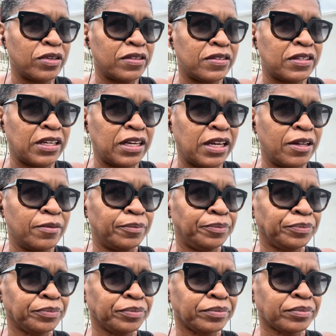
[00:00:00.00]
the city,
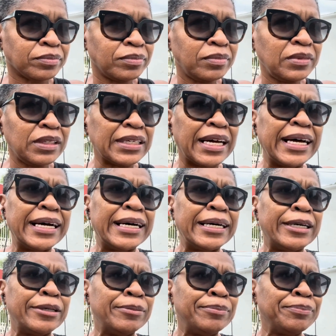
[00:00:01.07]

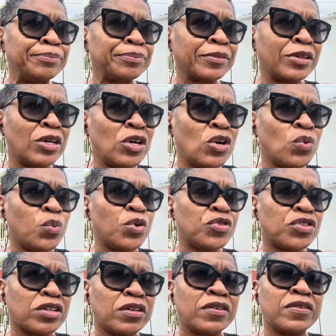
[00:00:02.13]
um,
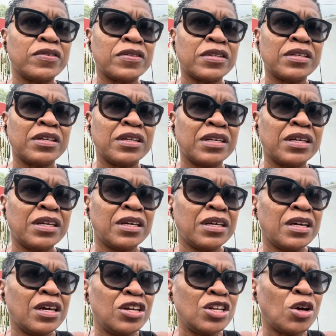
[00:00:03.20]
which is
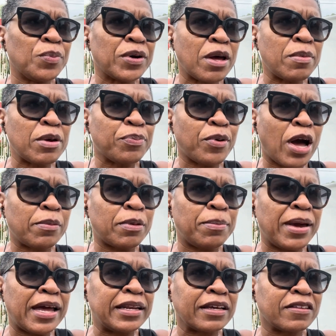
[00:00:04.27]
becoming
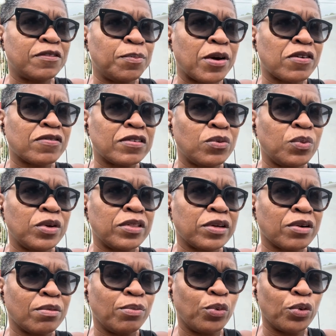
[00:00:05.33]
problematic, especially when there
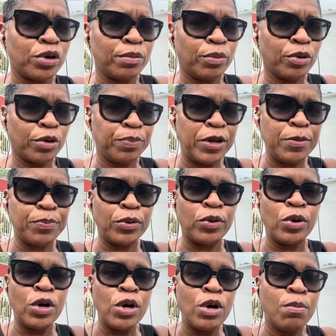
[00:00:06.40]
are more and more people
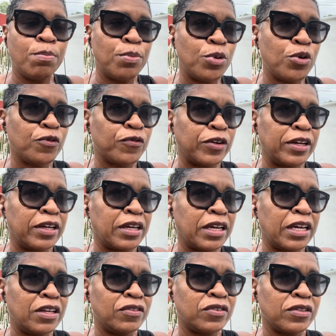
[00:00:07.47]
moving
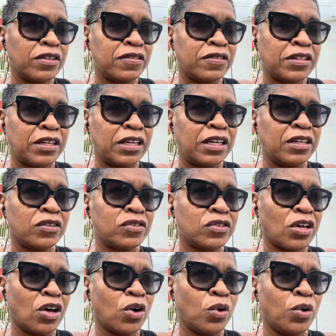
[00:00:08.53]
into the city.
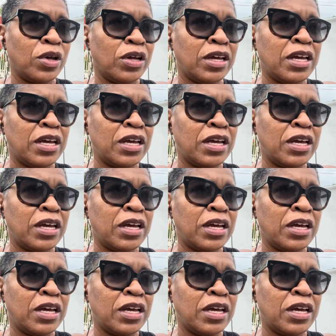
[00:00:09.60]
So,